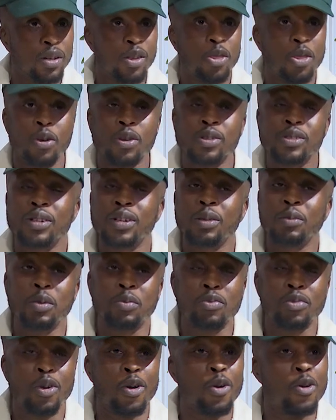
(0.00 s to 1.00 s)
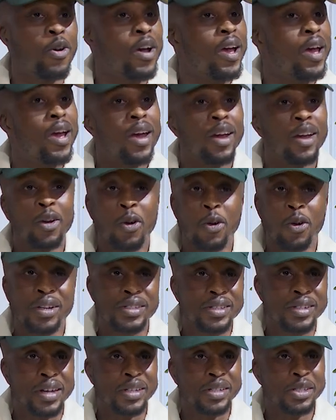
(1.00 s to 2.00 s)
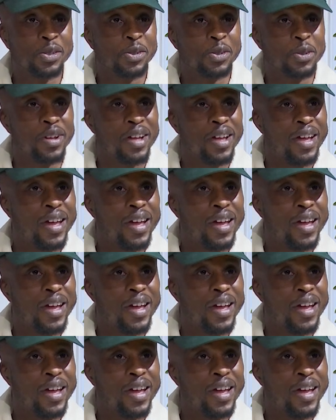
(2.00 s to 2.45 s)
I thought I was going to be pro and go international.